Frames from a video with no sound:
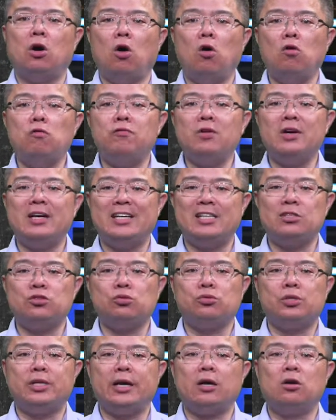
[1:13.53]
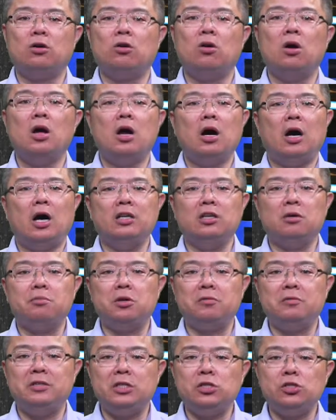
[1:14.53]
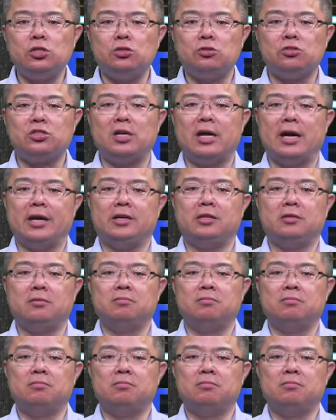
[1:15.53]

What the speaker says: often has to tackle a number of issues like